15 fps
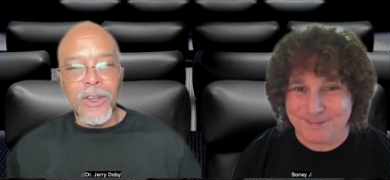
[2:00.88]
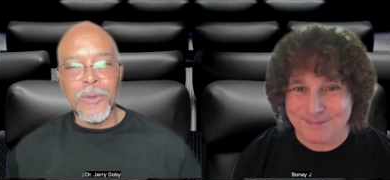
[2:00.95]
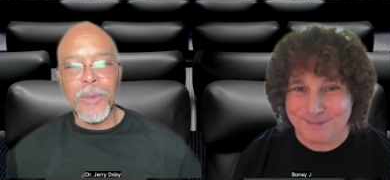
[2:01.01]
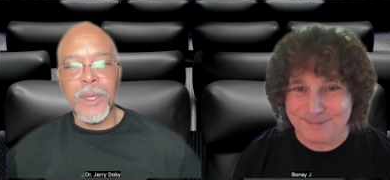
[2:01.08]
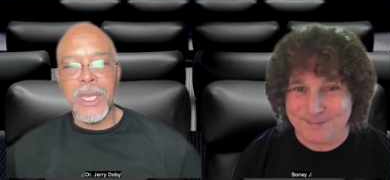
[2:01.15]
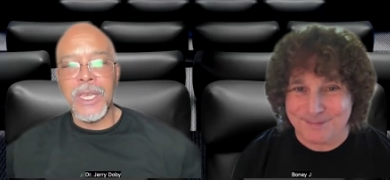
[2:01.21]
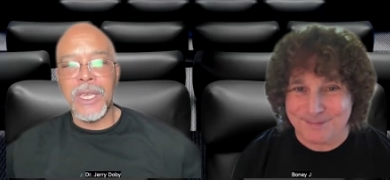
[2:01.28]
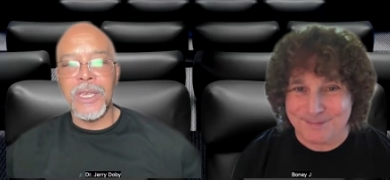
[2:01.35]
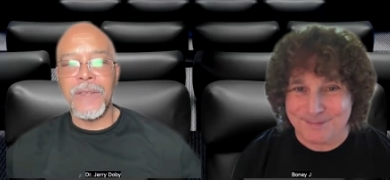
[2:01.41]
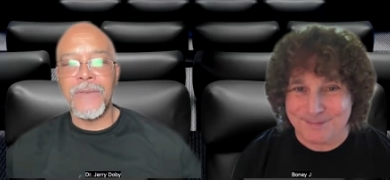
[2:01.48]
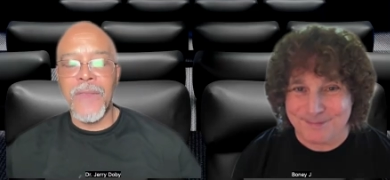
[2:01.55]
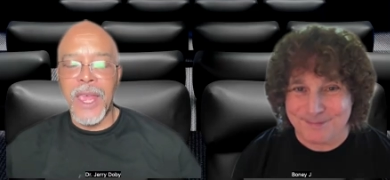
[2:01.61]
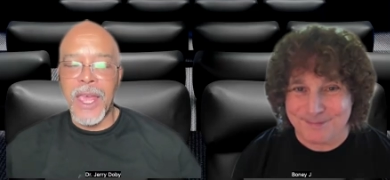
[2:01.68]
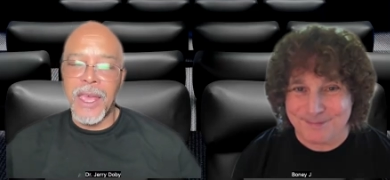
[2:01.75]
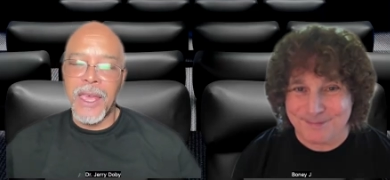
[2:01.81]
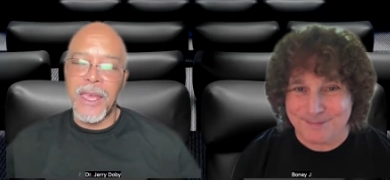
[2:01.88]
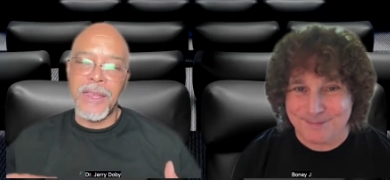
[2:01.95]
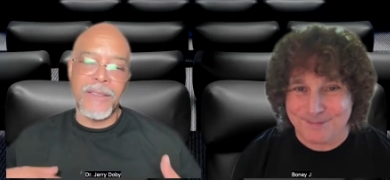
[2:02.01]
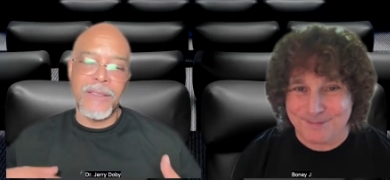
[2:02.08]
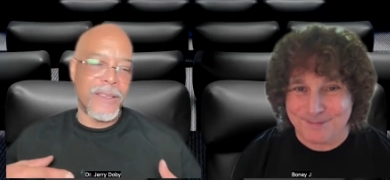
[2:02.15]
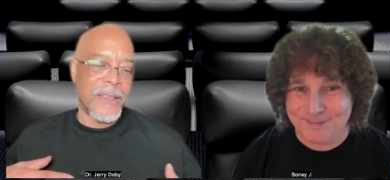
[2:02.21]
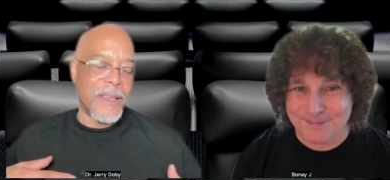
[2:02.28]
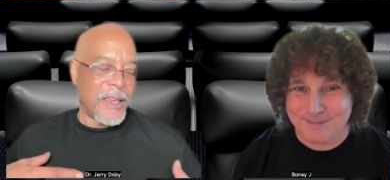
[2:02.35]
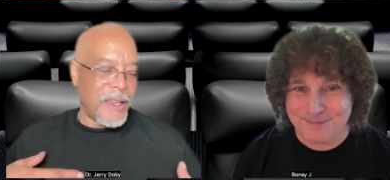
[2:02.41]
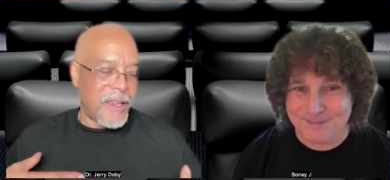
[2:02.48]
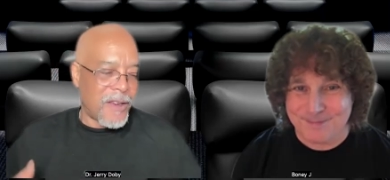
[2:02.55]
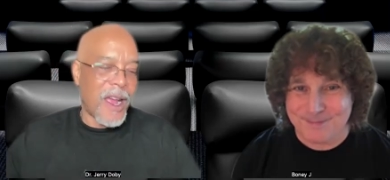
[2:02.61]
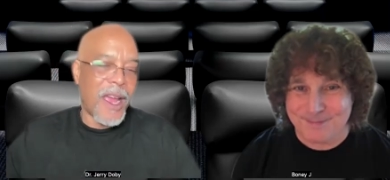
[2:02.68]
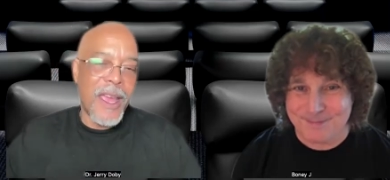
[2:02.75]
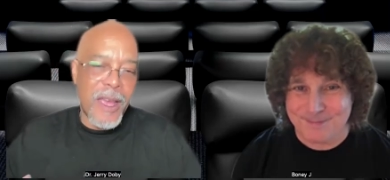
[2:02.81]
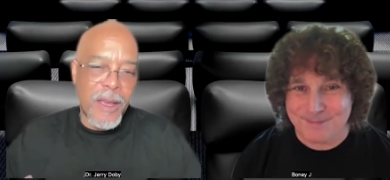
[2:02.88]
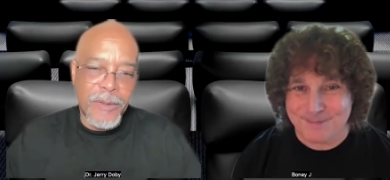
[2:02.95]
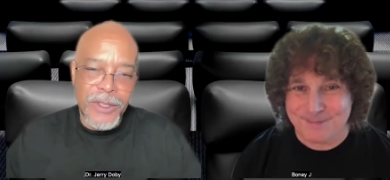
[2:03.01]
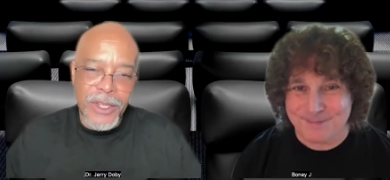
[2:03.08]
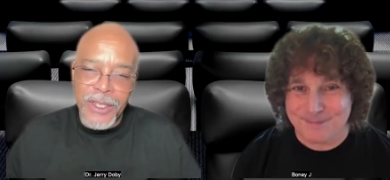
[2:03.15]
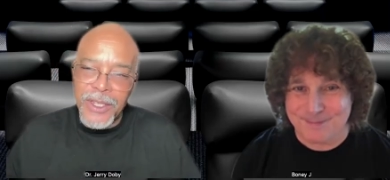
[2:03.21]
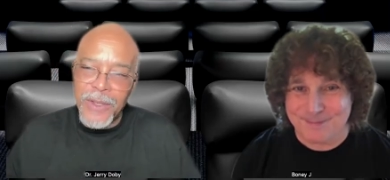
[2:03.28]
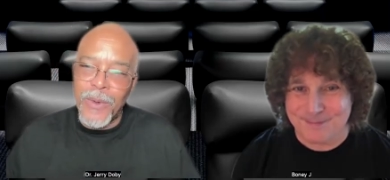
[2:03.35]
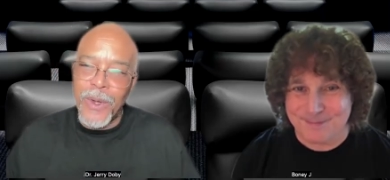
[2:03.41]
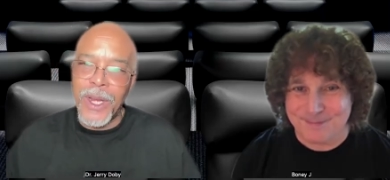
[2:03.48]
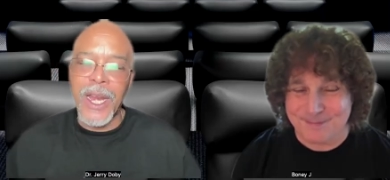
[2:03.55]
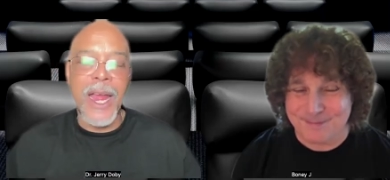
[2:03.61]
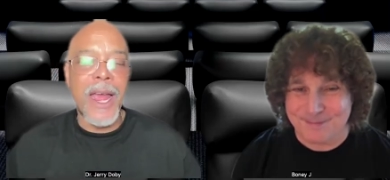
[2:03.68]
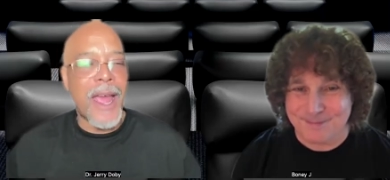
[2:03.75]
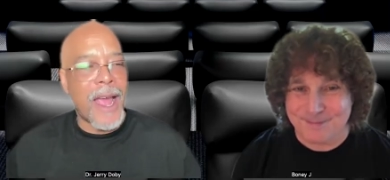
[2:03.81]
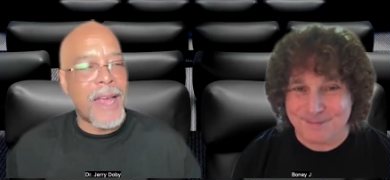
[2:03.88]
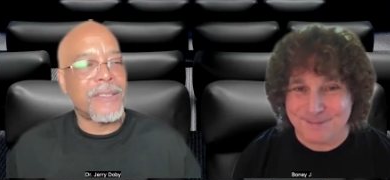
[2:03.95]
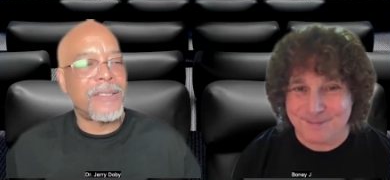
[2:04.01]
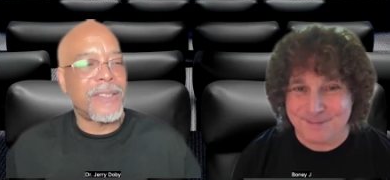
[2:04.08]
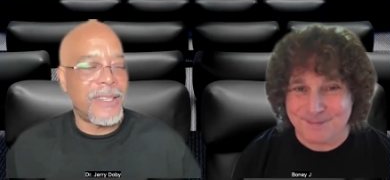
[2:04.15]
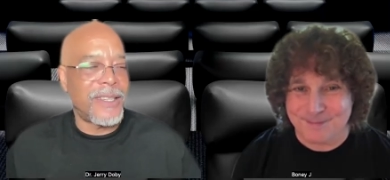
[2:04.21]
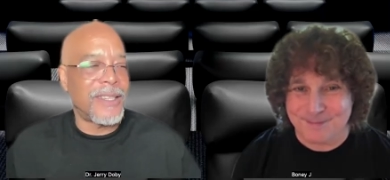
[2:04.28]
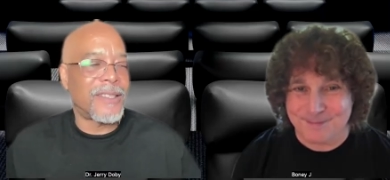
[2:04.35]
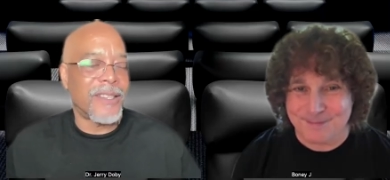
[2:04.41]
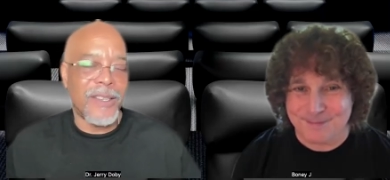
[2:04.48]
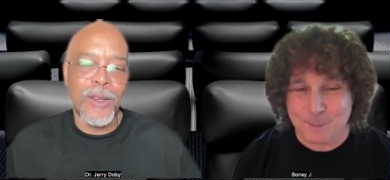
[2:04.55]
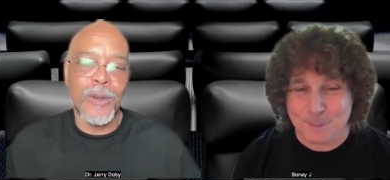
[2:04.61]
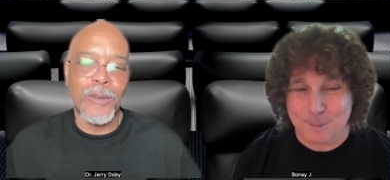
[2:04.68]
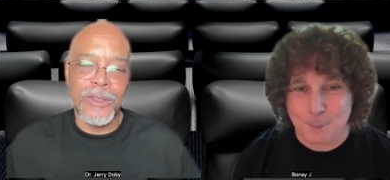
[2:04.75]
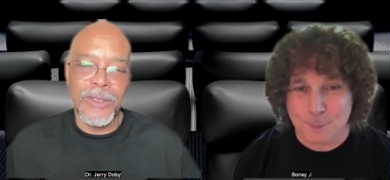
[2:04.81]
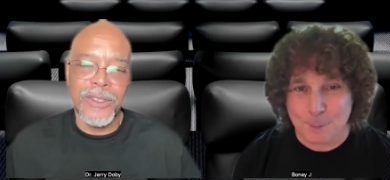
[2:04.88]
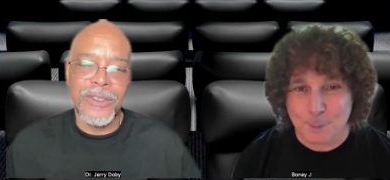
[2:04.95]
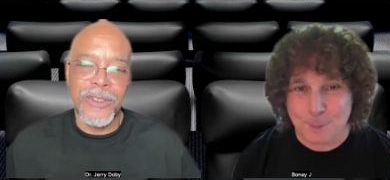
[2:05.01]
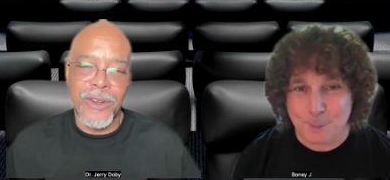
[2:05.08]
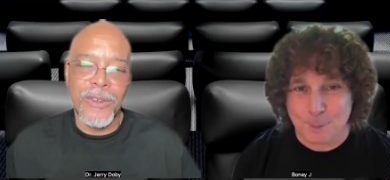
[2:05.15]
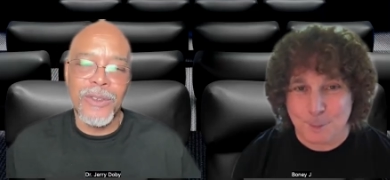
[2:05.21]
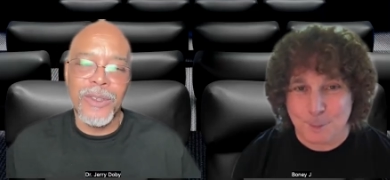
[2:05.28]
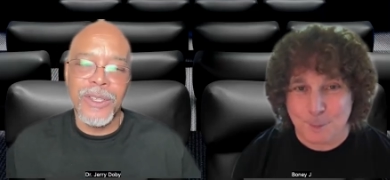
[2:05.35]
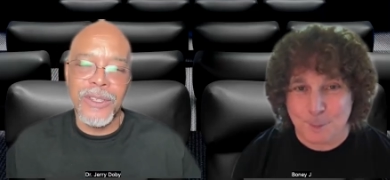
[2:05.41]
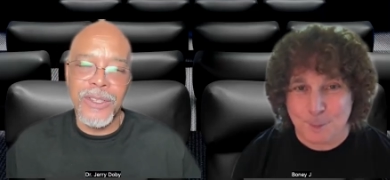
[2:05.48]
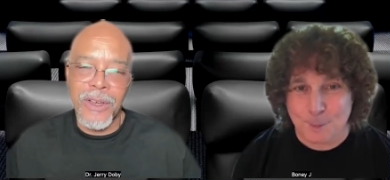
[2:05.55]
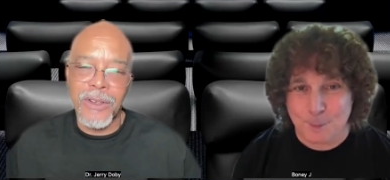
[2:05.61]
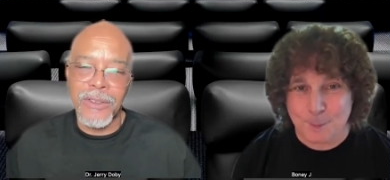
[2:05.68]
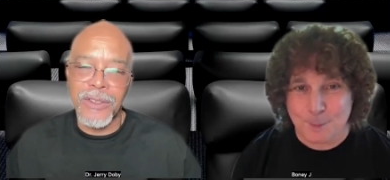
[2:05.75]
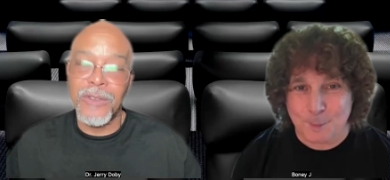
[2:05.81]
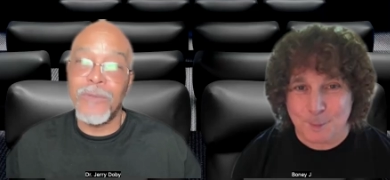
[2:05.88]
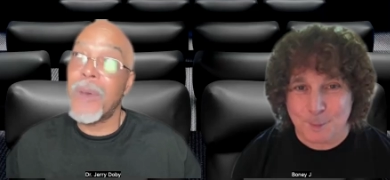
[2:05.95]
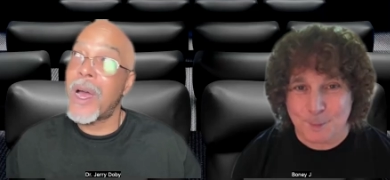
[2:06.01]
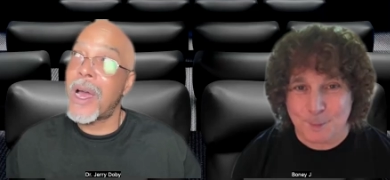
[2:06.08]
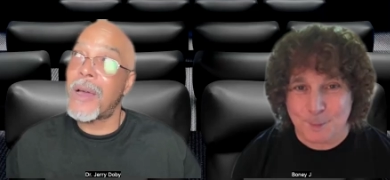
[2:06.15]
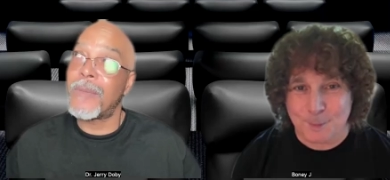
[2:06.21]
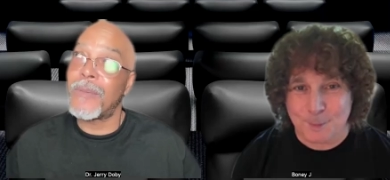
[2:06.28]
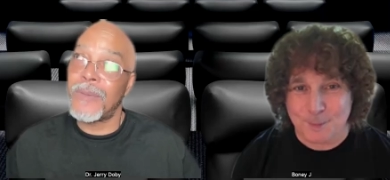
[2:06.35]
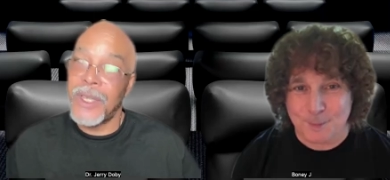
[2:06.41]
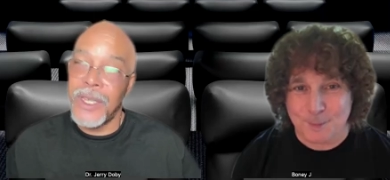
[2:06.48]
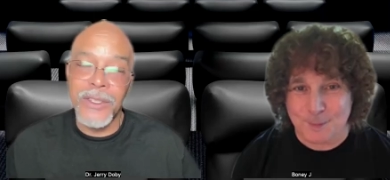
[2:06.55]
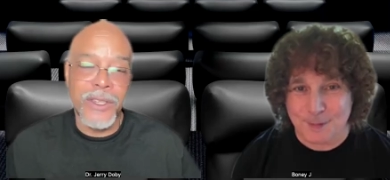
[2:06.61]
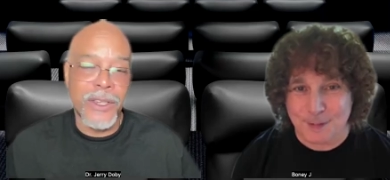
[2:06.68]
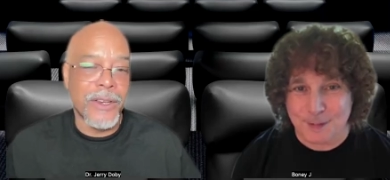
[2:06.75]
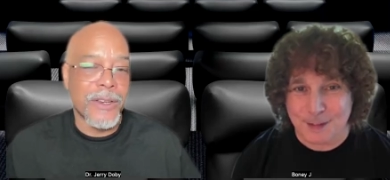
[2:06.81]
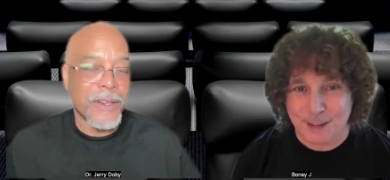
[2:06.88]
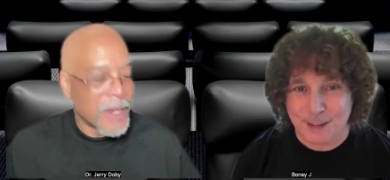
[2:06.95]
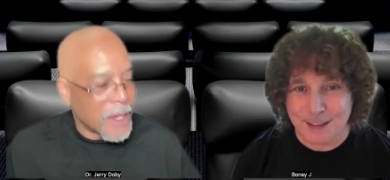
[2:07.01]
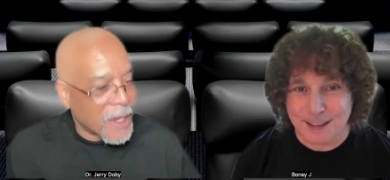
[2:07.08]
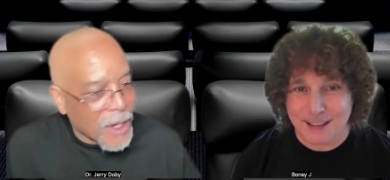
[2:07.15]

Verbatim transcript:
Speaker 1: know what I mean? And here I am, 61. I actually get to close the circle and talk to you. Mom, he's here.